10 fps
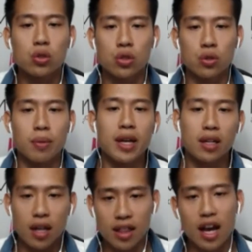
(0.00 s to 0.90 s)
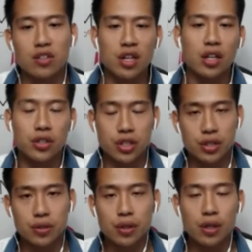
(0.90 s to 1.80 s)
to make $1,000,
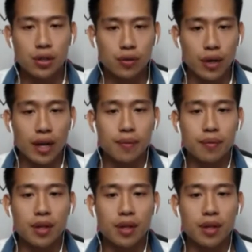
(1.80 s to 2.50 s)
right?